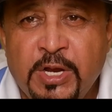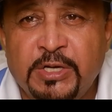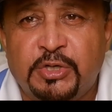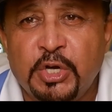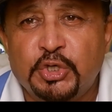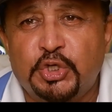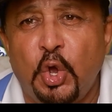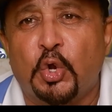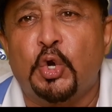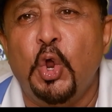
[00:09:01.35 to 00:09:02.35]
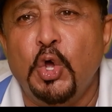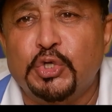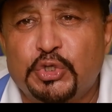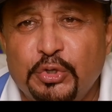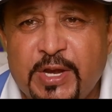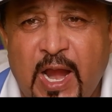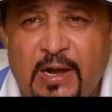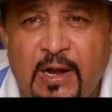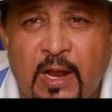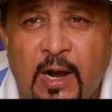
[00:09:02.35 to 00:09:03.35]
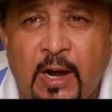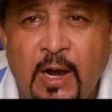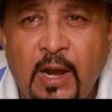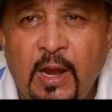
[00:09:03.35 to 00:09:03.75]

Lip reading: it's so close to the handler,